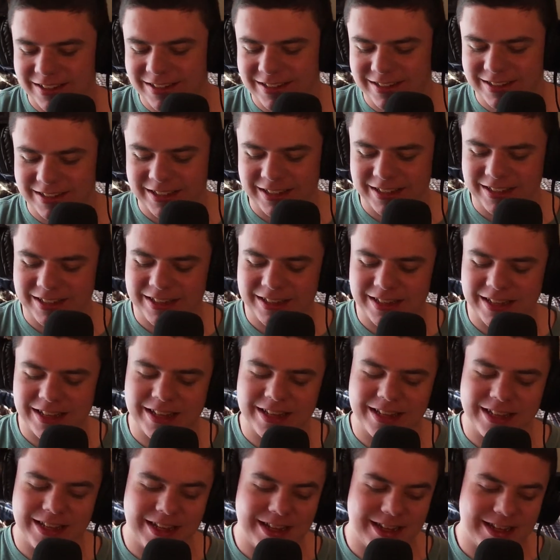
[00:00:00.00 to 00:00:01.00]

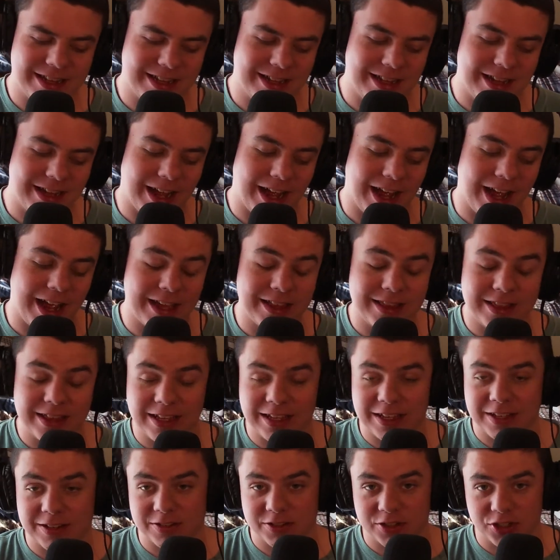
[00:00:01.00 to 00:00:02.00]

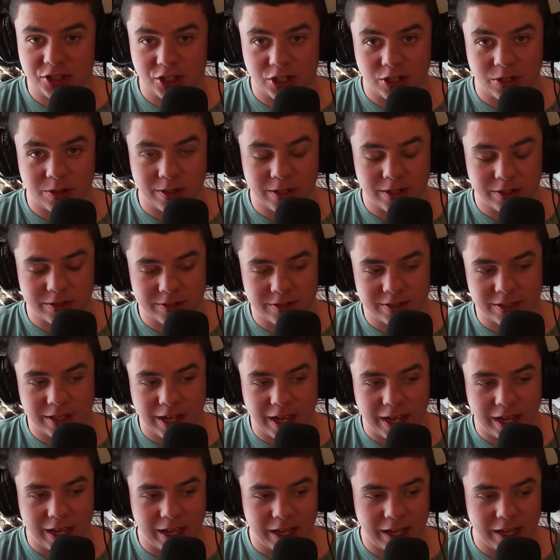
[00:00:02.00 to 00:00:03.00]
think it was a good roast.
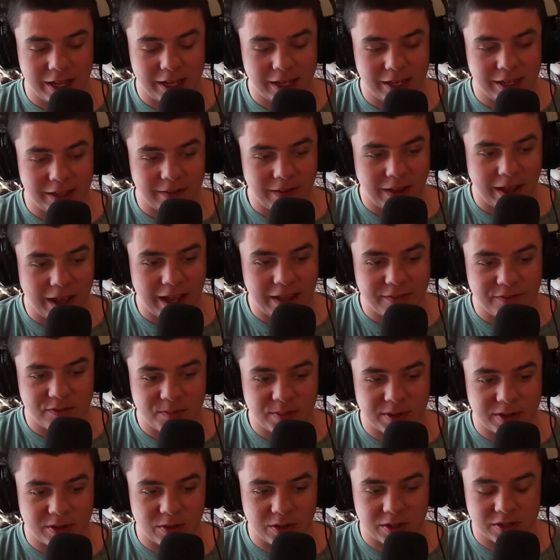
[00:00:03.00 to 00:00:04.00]
I haven't
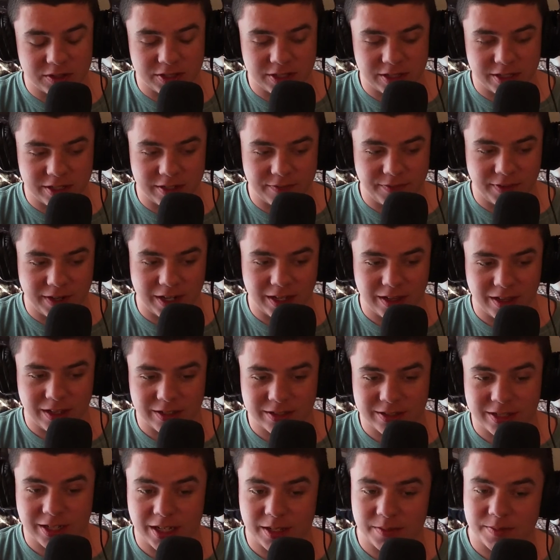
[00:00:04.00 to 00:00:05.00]
been roasted in a very
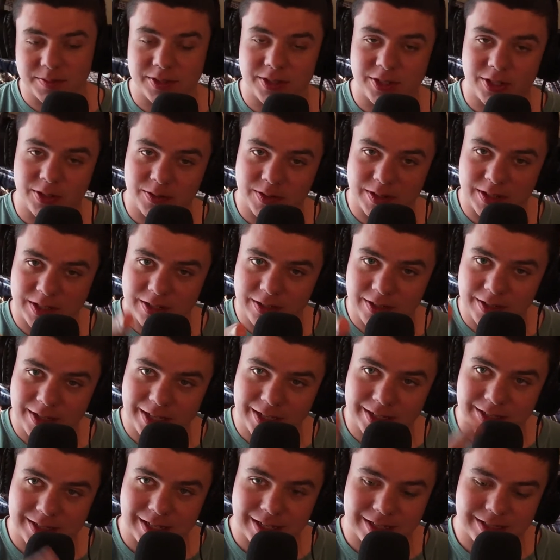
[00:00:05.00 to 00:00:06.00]
long time, so you wanna?
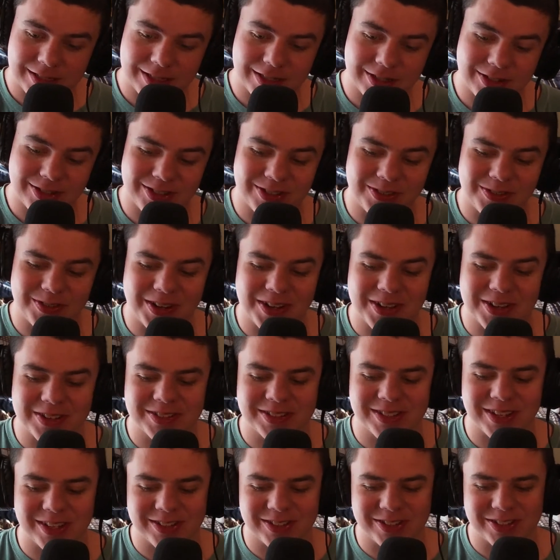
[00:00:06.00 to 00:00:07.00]
That's a good
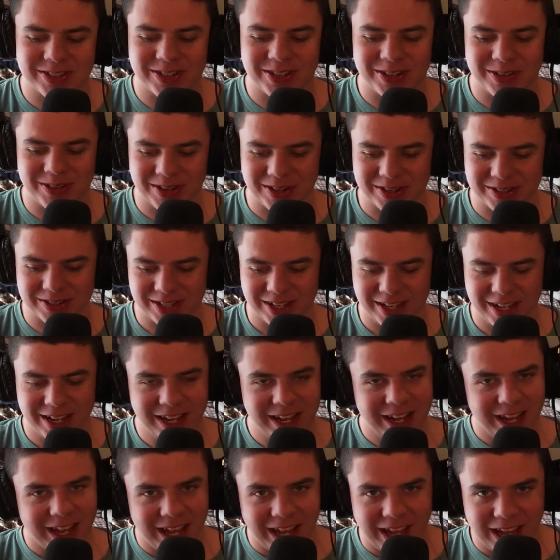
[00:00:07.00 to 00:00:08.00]
roast.
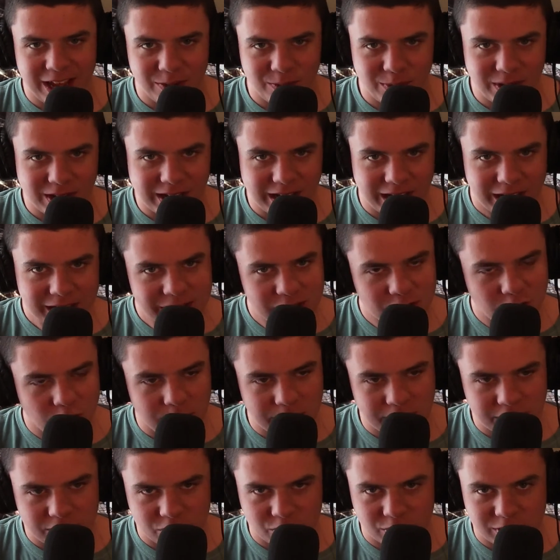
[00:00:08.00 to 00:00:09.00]
Anyway, guys, hope
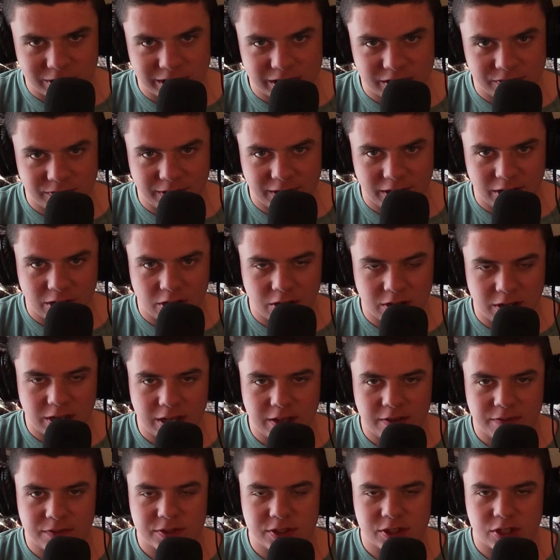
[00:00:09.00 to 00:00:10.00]
you enjoyed this video.
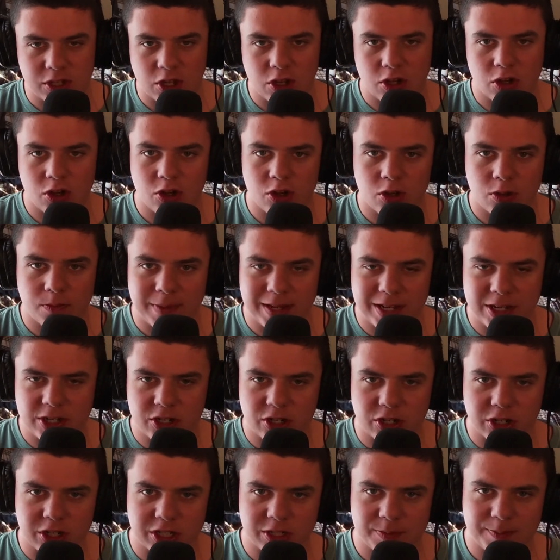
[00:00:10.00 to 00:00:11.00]
If so, make
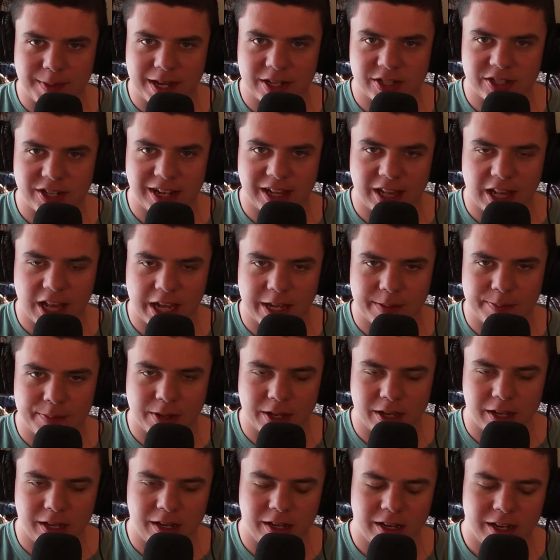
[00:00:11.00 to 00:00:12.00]
sure to smash that like
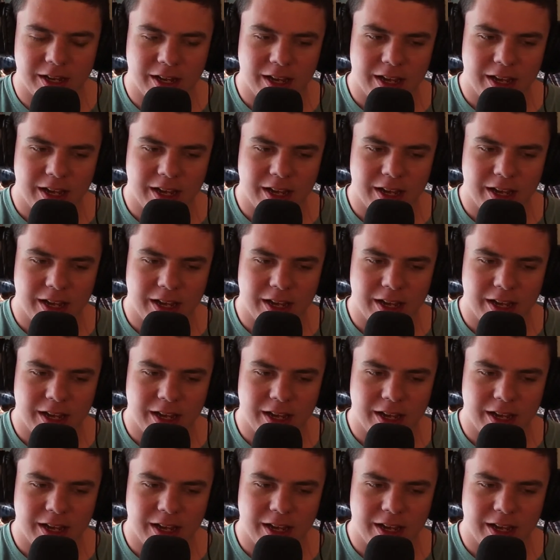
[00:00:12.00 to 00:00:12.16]
button